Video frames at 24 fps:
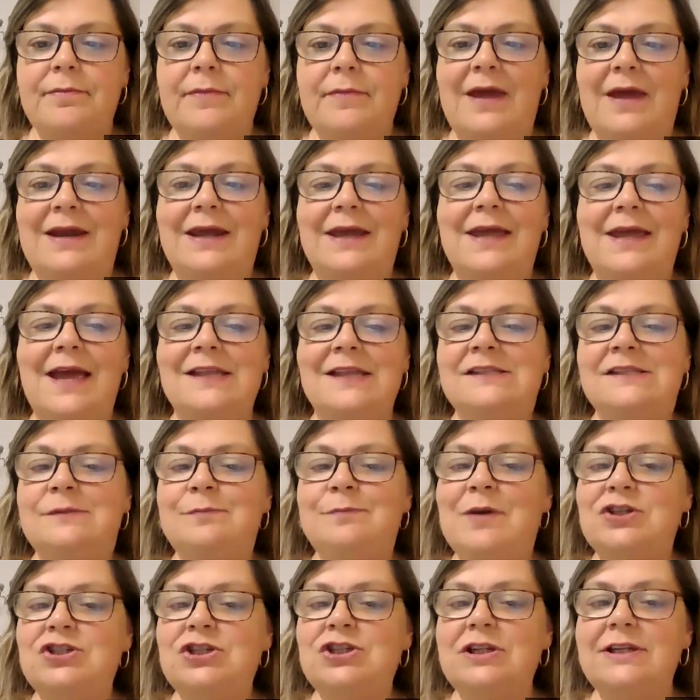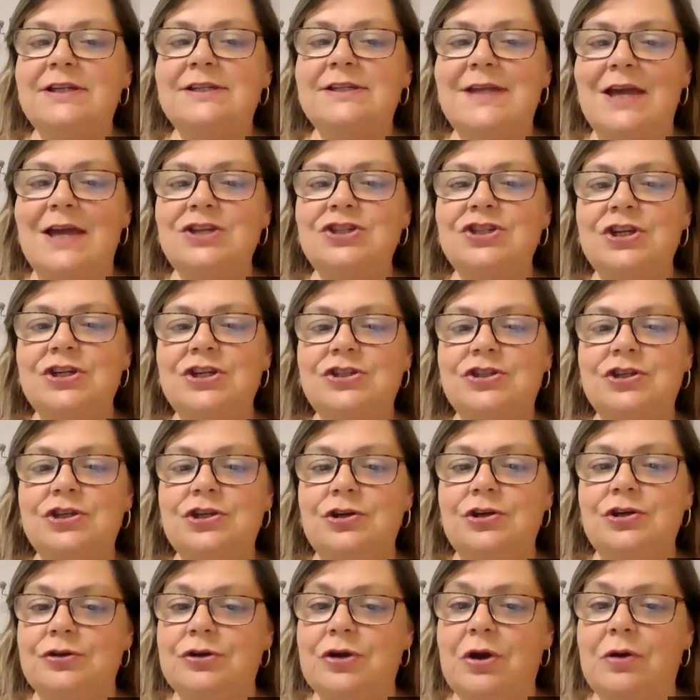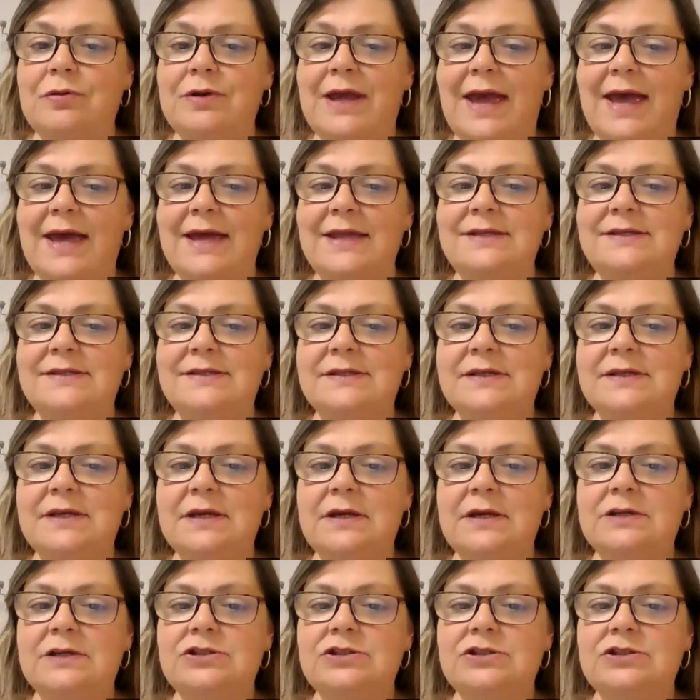And again, special attention to your note heads.